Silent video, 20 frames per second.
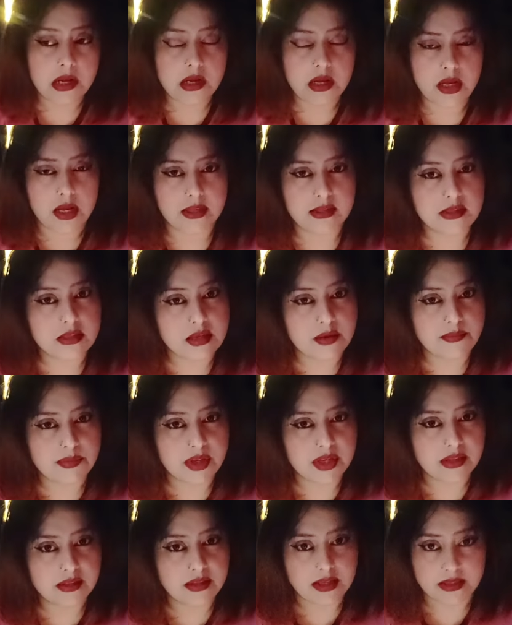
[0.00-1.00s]
It's
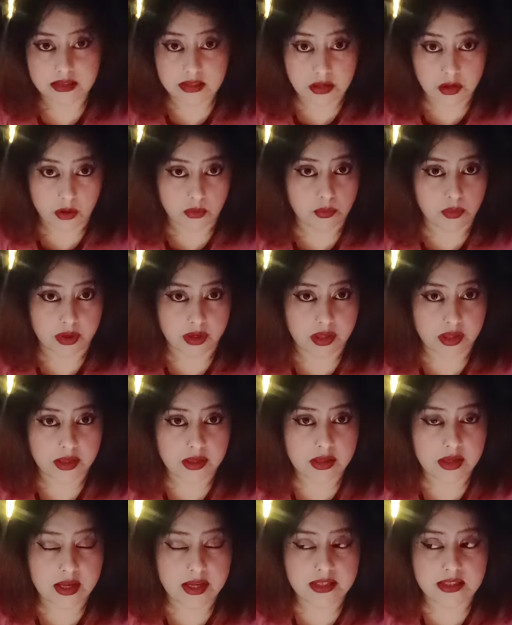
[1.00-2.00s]
something that's not
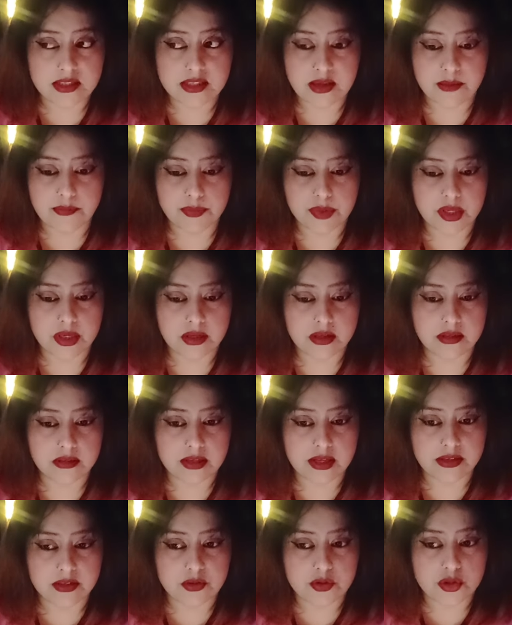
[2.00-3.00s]
working. It's something
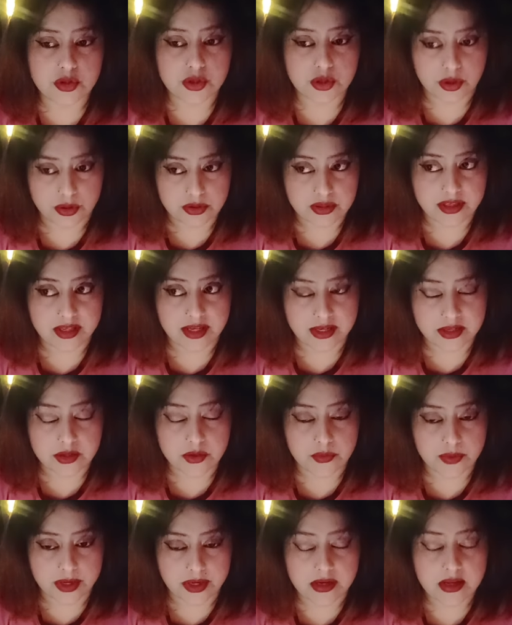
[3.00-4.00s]
that you should get
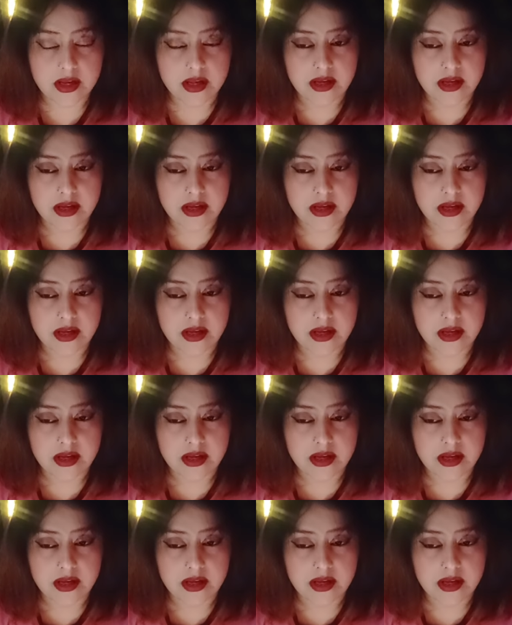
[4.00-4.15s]
rid.